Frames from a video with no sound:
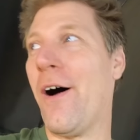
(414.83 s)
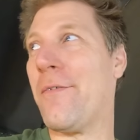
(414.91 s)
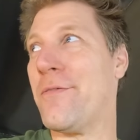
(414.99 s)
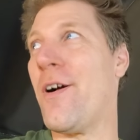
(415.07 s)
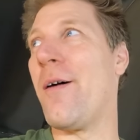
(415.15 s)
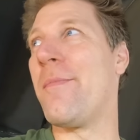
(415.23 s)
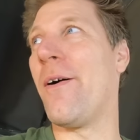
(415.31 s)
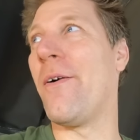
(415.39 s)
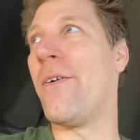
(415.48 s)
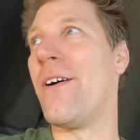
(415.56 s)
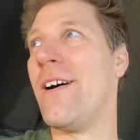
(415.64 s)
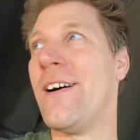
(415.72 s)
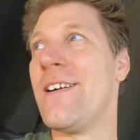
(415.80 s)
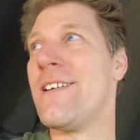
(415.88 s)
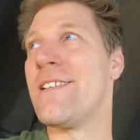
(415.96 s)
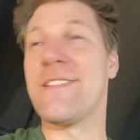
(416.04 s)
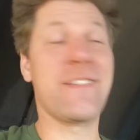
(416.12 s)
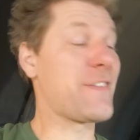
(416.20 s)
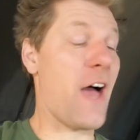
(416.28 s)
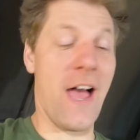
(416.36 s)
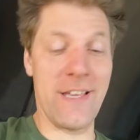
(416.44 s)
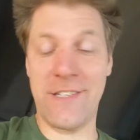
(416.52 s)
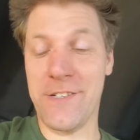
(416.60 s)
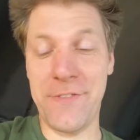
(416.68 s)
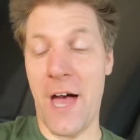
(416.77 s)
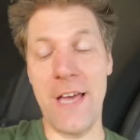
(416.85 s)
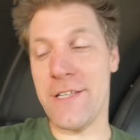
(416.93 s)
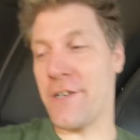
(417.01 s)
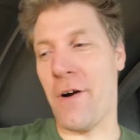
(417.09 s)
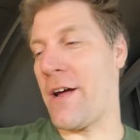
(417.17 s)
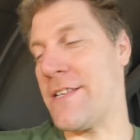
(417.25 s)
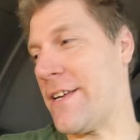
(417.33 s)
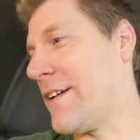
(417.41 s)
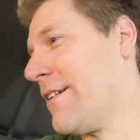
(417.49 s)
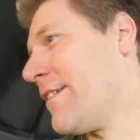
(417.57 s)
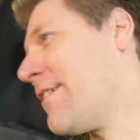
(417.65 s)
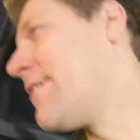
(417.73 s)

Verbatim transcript: of rubble. That is, that is crazy.